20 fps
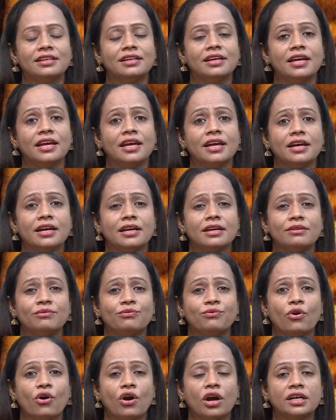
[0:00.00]
Here,
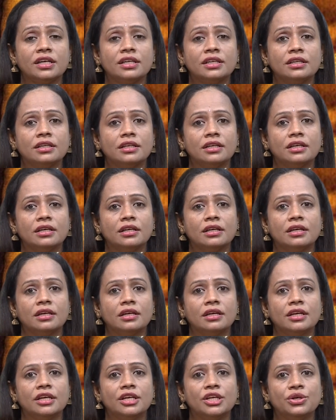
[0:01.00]
what
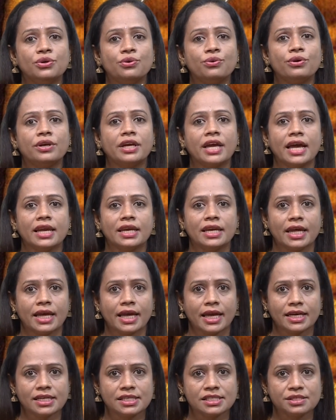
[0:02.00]
you can
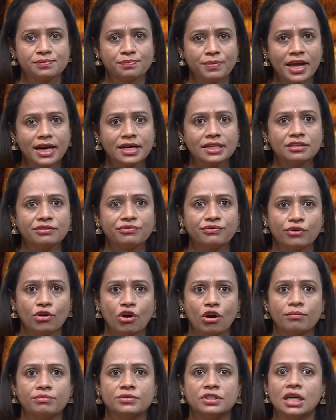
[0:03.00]
expect
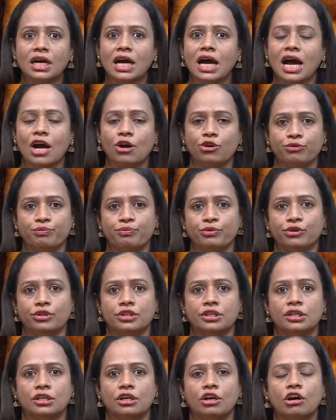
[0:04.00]
from the
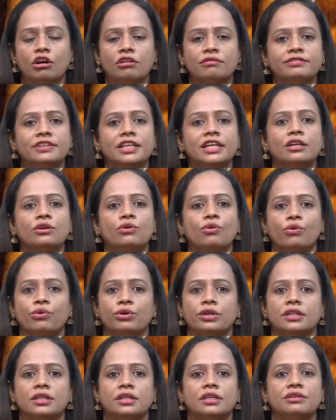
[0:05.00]
output of the
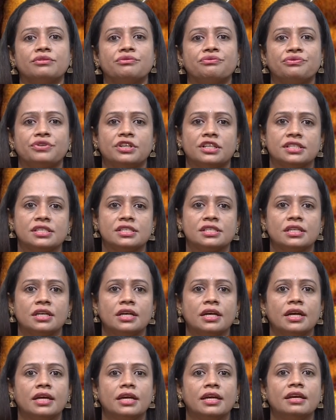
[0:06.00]
code. First,
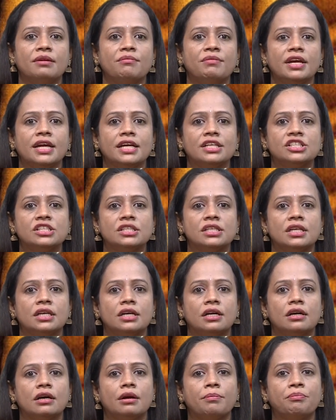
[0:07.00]
image
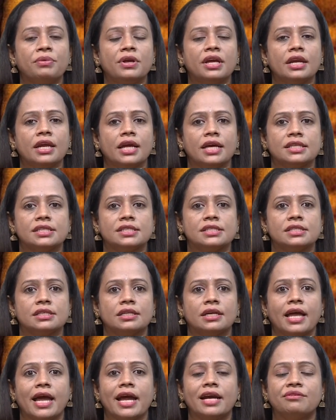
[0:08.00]
appearance.
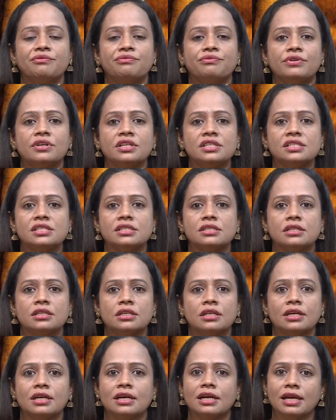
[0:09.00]
At first
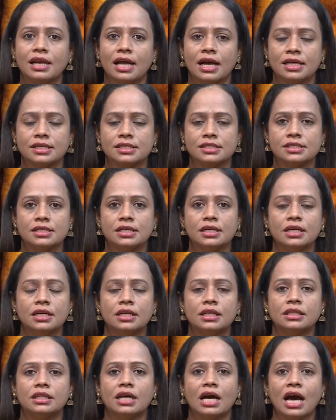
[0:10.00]
glance,
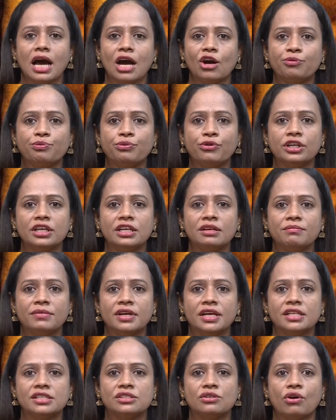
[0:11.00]
the output
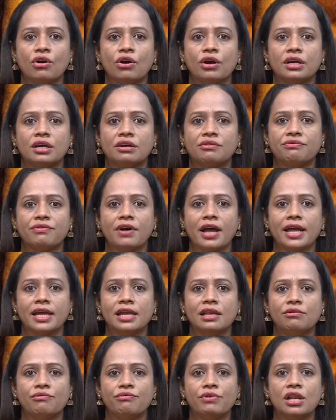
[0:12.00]
image or a
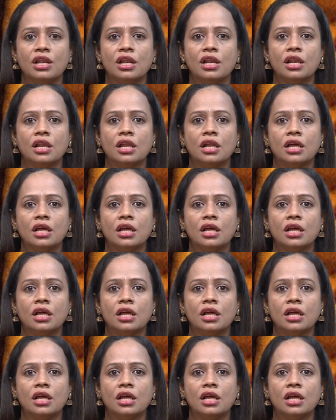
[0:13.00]
file will